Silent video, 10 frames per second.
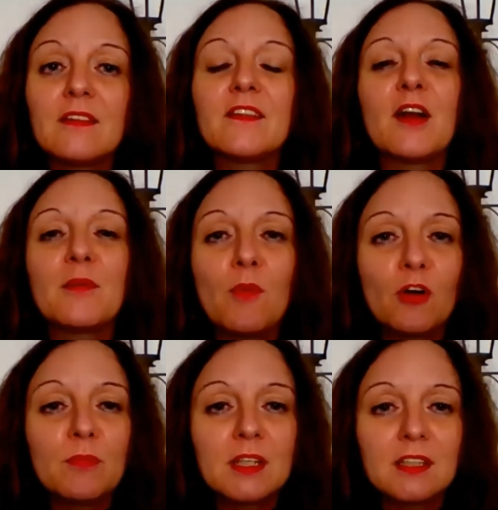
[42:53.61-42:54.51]
and there are
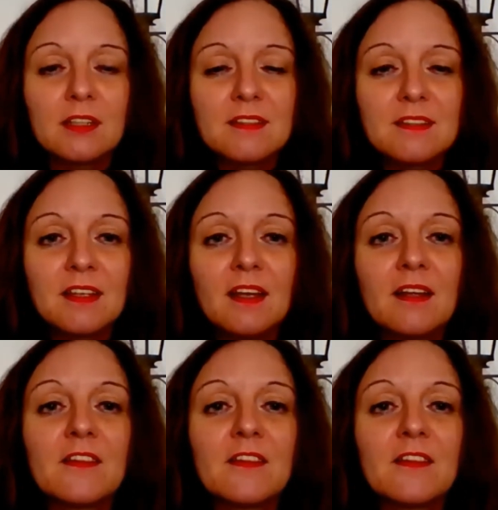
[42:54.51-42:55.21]
more meetings